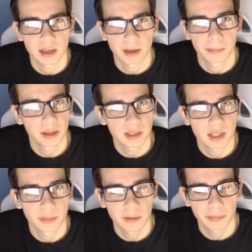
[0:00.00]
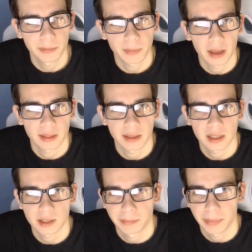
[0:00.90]
build some up and get
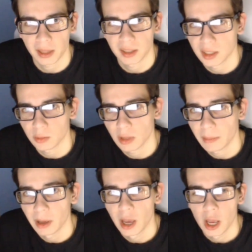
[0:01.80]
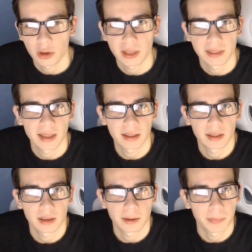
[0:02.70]
some practice with them, you can then
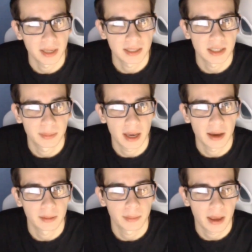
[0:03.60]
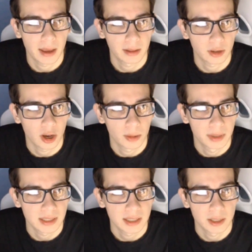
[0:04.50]
pink slip them and
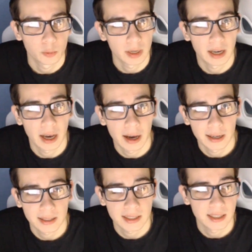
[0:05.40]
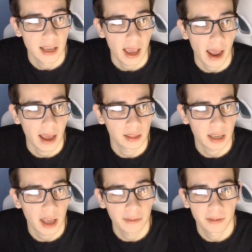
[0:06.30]
obviously win cars and
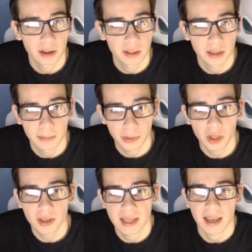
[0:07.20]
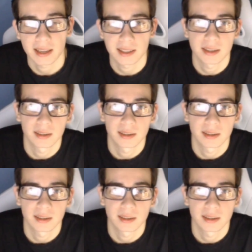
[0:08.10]
have fun in the process.